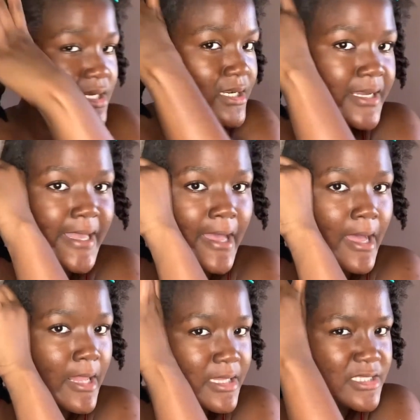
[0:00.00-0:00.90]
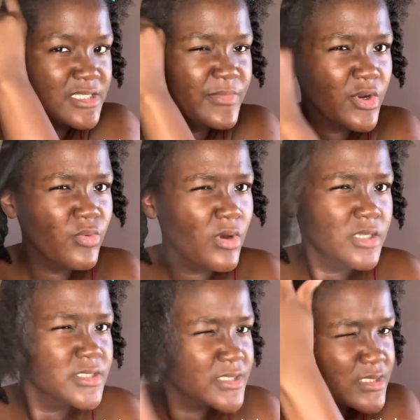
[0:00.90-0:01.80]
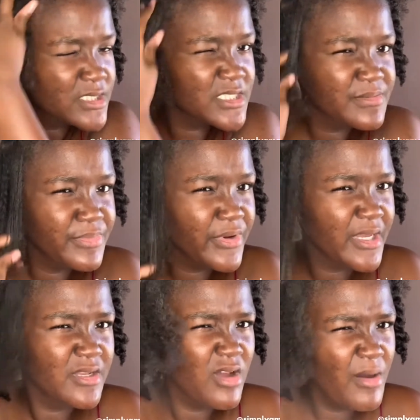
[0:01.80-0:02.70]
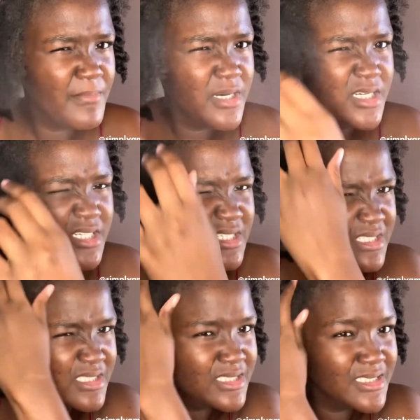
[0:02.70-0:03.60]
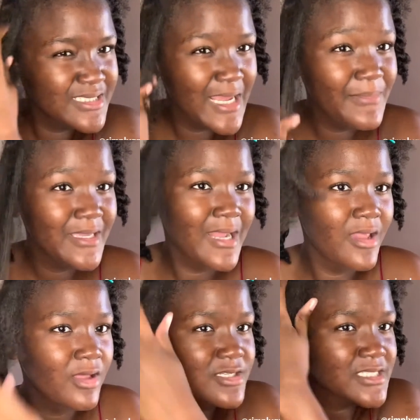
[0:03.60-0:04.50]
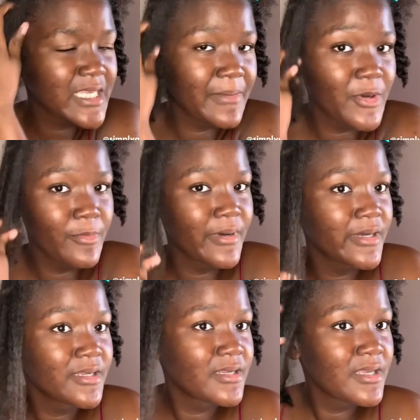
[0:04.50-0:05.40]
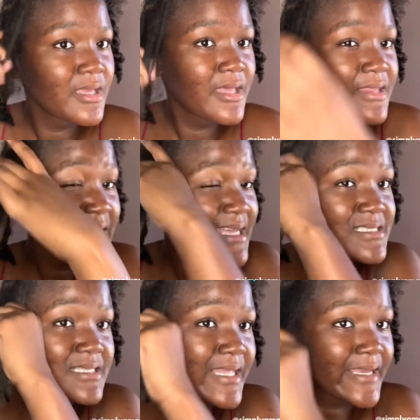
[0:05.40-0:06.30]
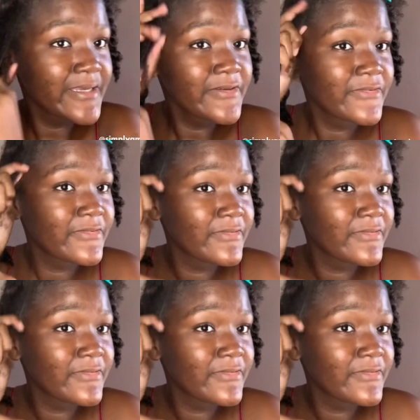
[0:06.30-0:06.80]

get a little more water to spray, not much. I mean, a lot just came out, but that is life.